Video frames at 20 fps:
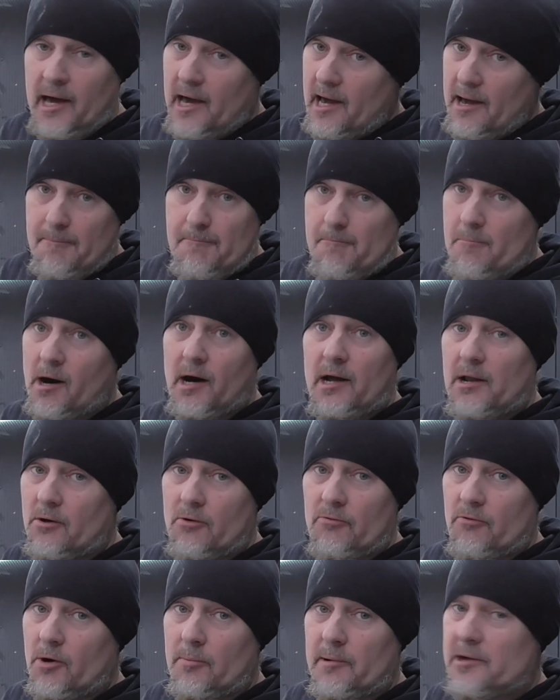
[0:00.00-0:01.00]
it might
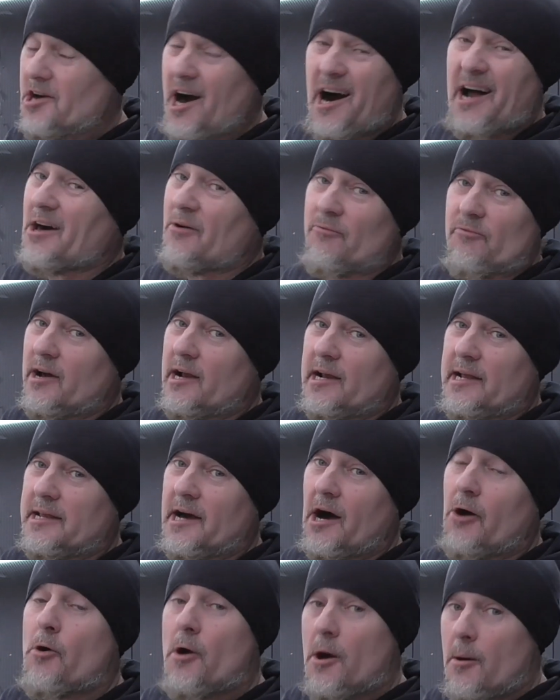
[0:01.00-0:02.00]
look rubbish, I don't really
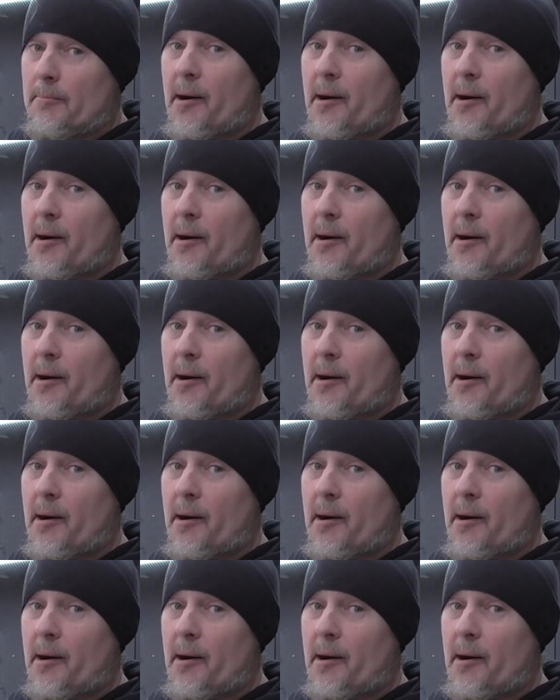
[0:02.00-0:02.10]
know.